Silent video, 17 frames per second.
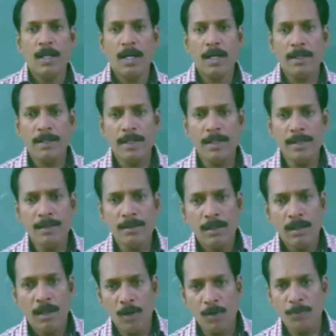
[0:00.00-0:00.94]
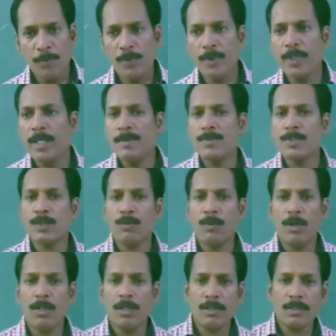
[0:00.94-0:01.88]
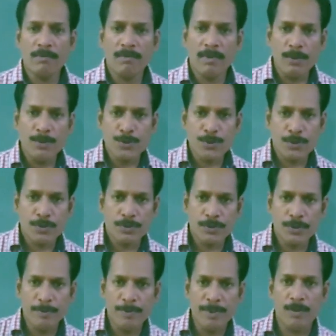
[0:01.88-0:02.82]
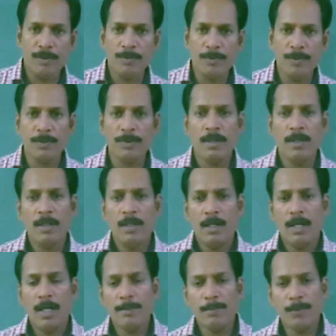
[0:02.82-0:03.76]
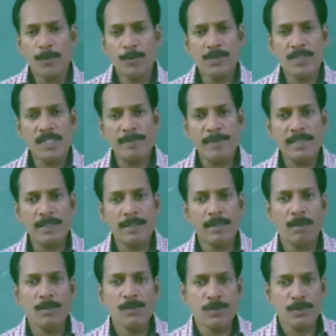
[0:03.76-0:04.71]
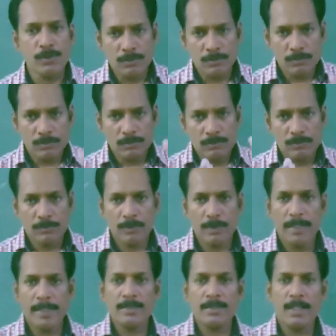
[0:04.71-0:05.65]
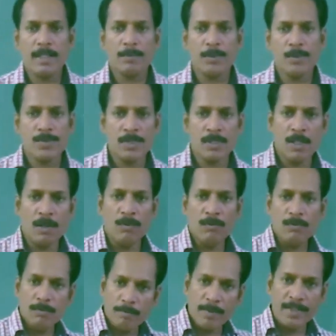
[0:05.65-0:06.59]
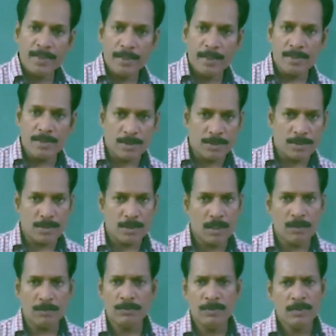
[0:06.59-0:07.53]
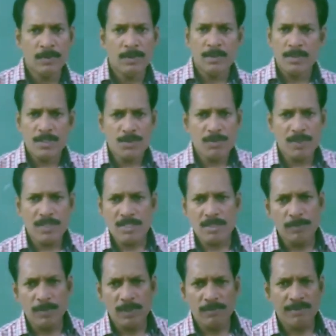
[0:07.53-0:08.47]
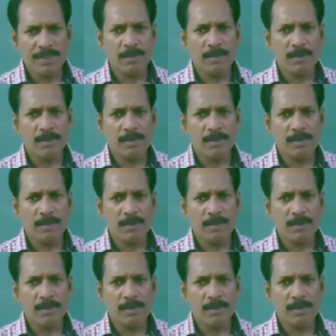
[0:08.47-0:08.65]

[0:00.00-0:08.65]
And then output tells what are the values should be output, and processing method also exact procedure. Now binary search. It's very simple.